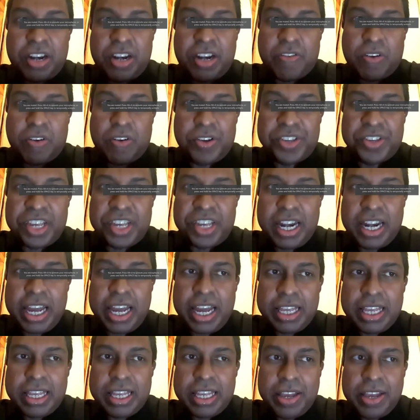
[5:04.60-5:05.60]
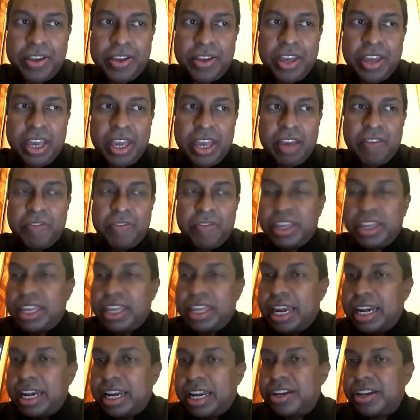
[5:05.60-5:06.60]
of causing death, with the
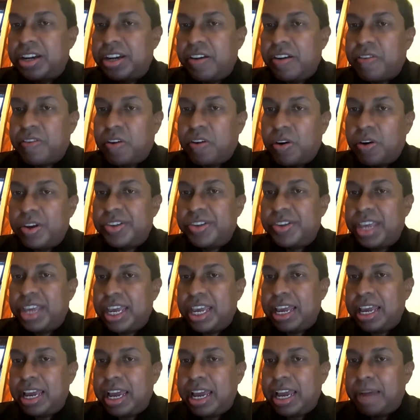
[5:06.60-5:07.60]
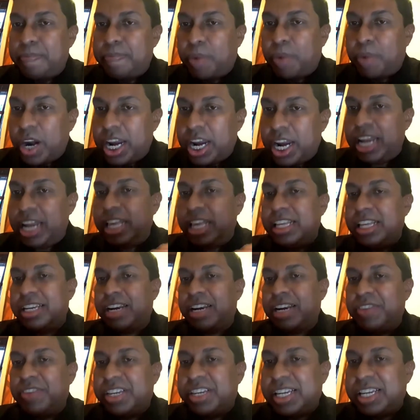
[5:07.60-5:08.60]
intention of causing a bodily injury
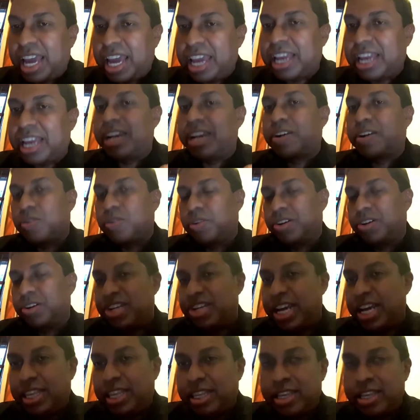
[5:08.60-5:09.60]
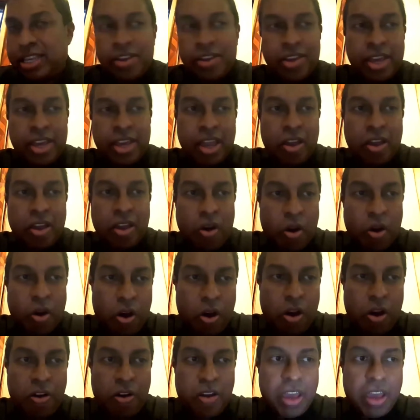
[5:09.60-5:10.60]
which is likely to cause death,
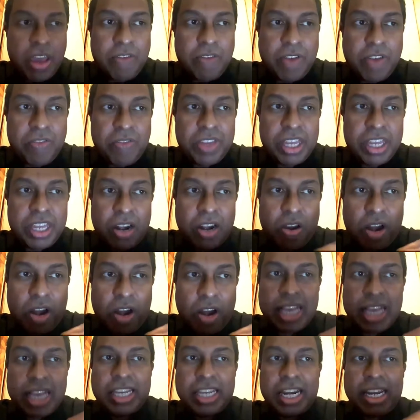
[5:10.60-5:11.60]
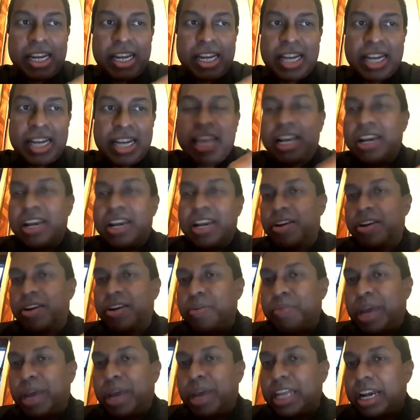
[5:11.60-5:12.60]
or even with the knowledge that he is likely
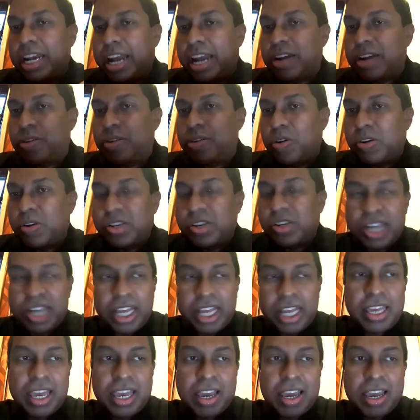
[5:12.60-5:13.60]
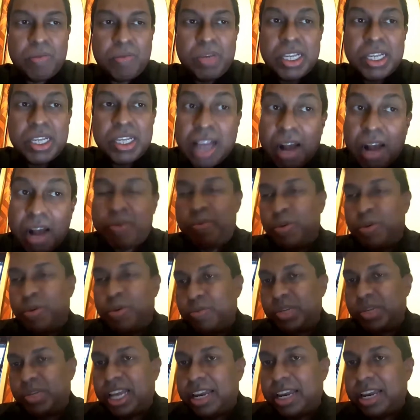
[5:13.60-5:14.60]
by that act to cause death, he commits culpable
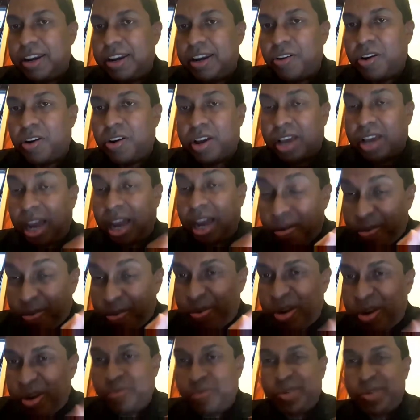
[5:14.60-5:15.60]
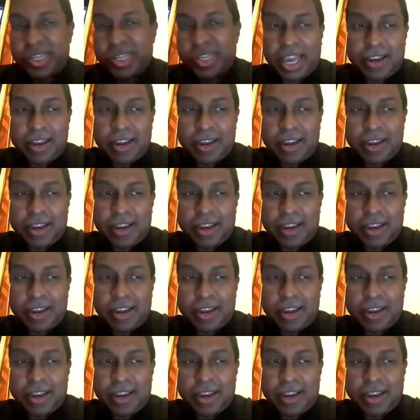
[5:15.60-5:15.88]
homicide, not culpable homicide.